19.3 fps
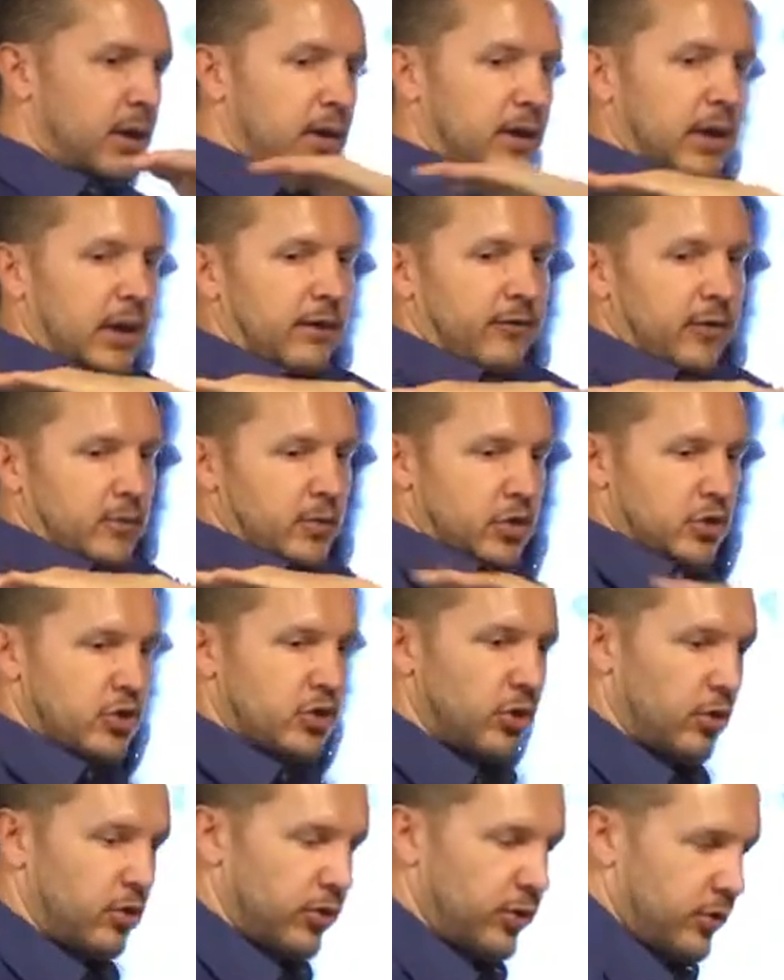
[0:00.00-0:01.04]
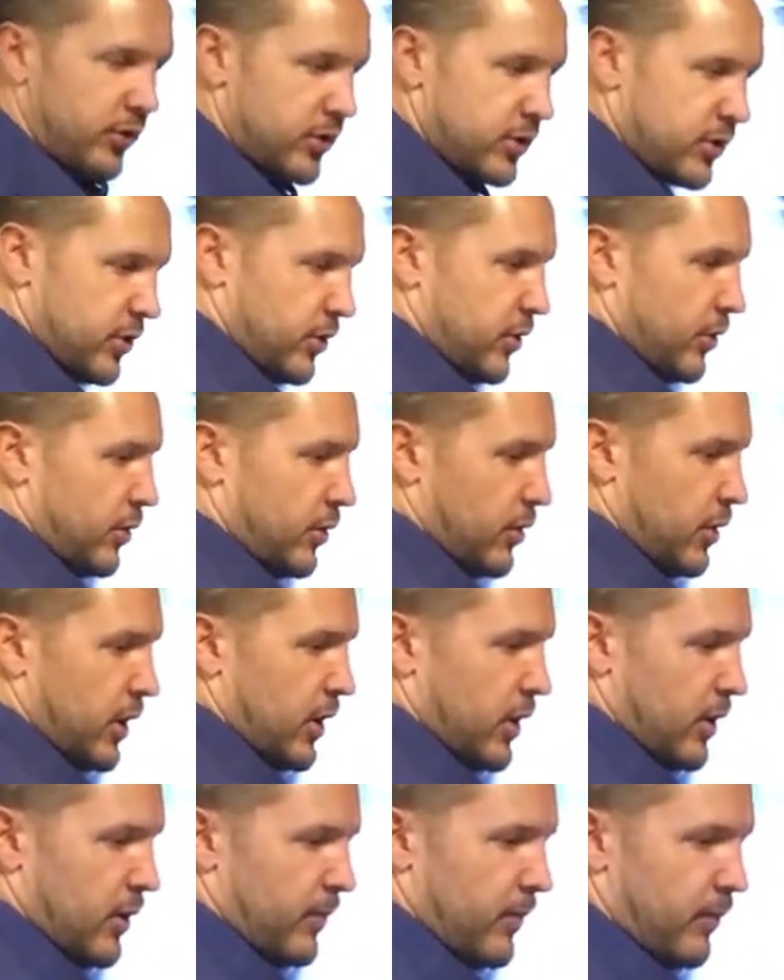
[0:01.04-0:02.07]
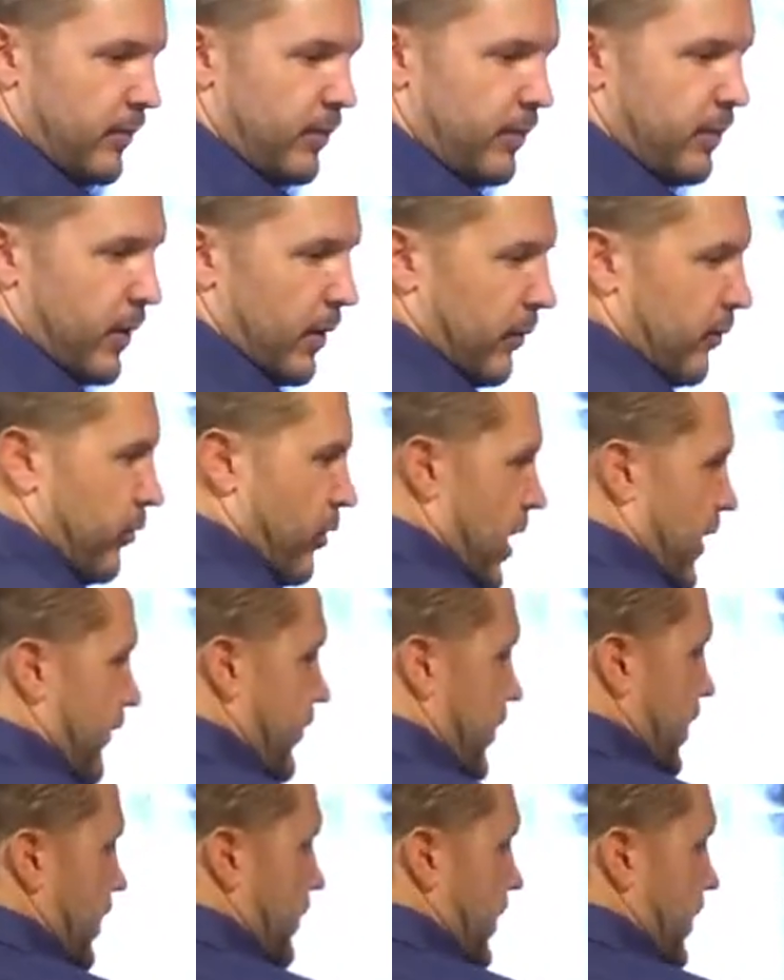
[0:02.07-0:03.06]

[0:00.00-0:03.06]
kind of from your shoulders to roughly